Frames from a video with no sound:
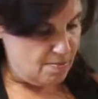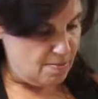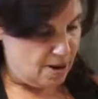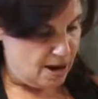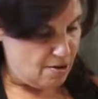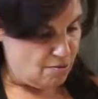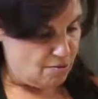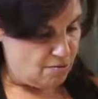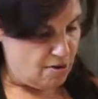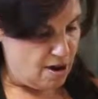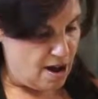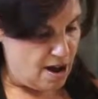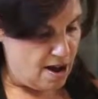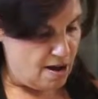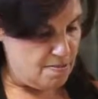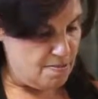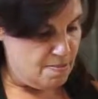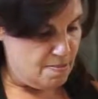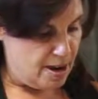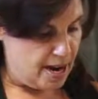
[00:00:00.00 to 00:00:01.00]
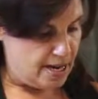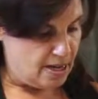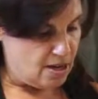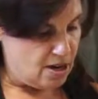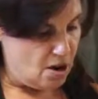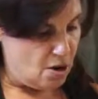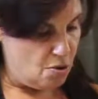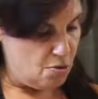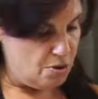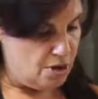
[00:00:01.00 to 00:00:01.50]
my rub, my
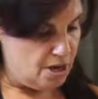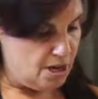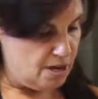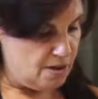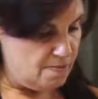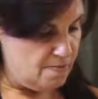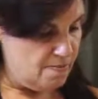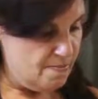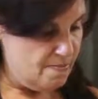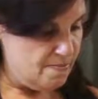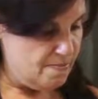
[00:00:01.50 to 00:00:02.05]
coating.